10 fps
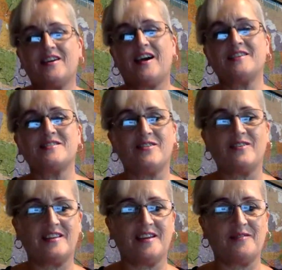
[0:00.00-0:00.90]
guys know
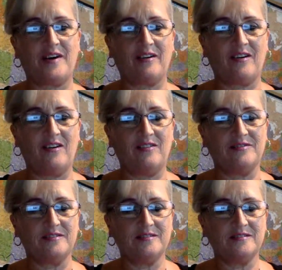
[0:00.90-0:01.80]
anything about golf?
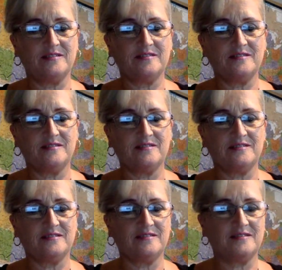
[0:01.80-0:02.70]

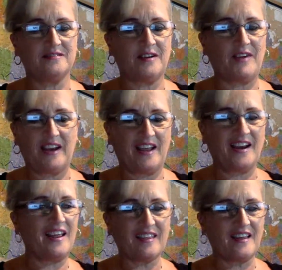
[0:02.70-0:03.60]
I mean,
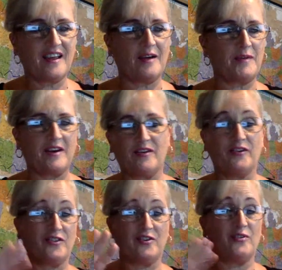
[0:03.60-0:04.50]
anything? I mean,
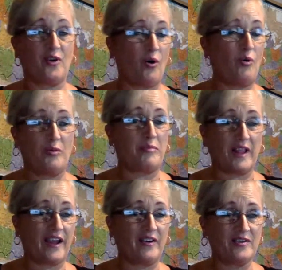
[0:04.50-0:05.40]
do you know the
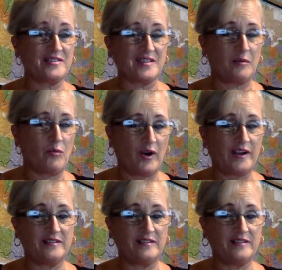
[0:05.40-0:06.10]
players somewhat?